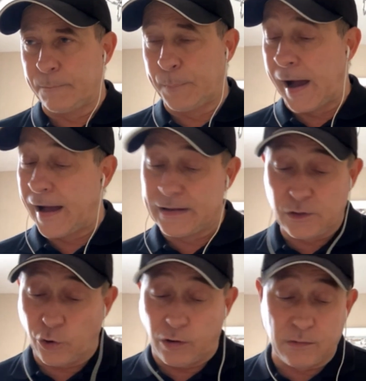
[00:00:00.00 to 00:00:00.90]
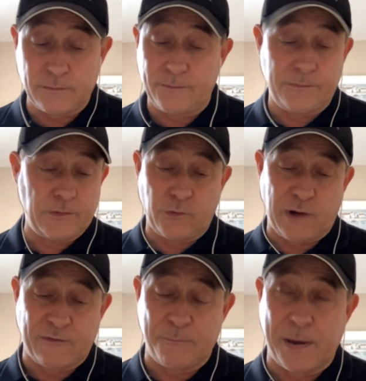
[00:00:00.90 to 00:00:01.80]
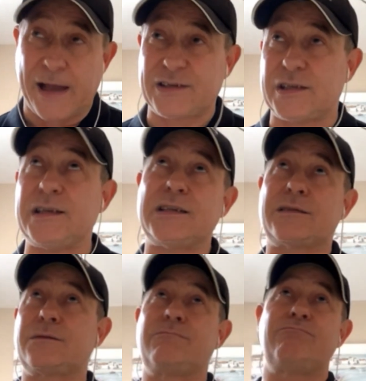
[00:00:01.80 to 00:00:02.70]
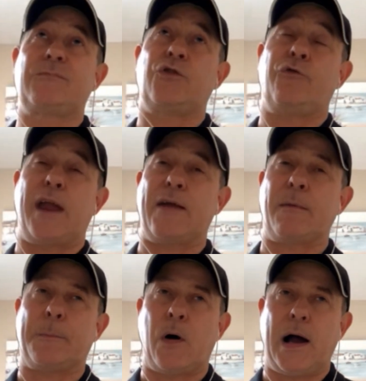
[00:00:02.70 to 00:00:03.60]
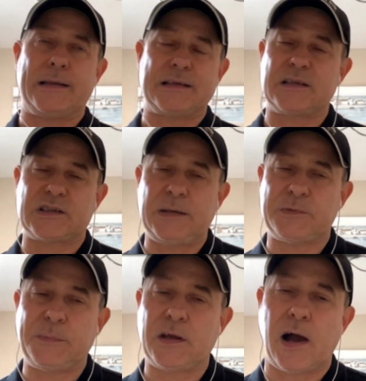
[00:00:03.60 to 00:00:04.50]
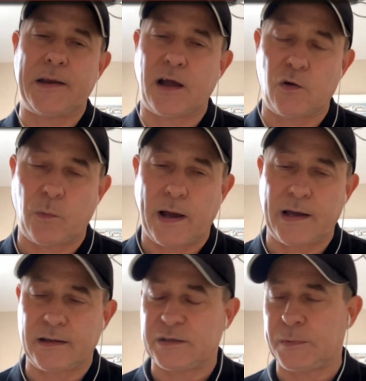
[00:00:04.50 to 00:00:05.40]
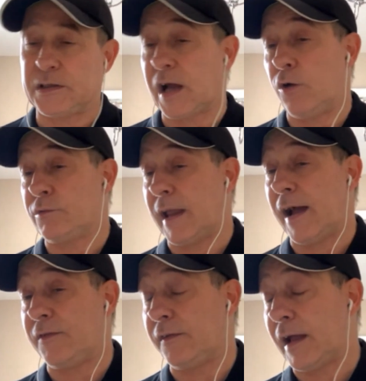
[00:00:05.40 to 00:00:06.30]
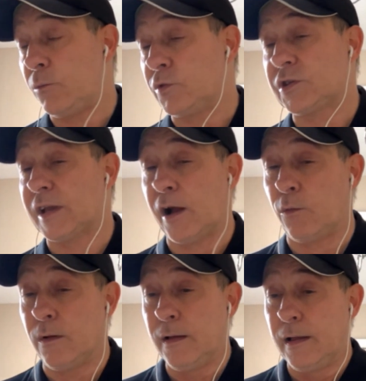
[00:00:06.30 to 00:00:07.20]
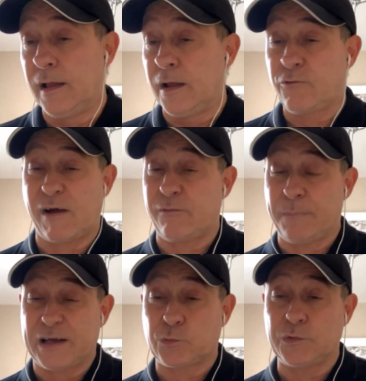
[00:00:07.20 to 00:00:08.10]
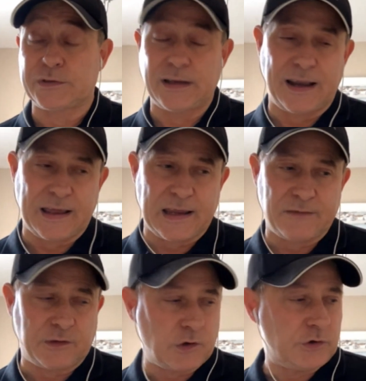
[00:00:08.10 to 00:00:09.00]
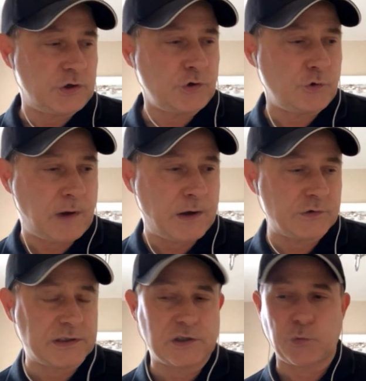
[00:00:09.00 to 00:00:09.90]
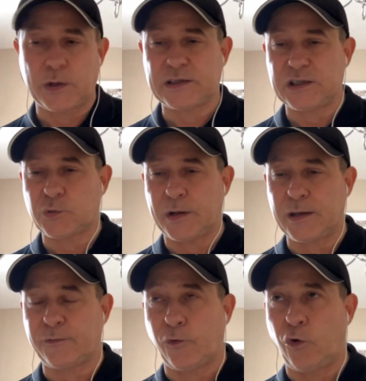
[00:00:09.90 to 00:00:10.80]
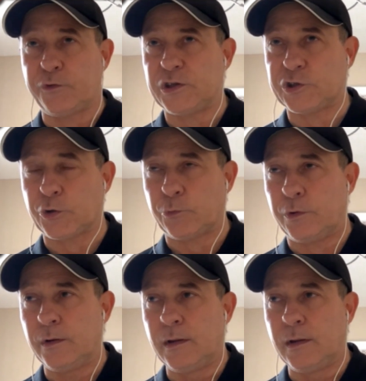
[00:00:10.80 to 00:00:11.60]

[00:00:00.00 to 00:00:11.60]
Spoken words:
But look, Gravenberch's career at Bayern doesn't seem to be going nowhere. He's been told now that they would sell. Gravenberch wants to leave. They've got the Euros in 2024 in June.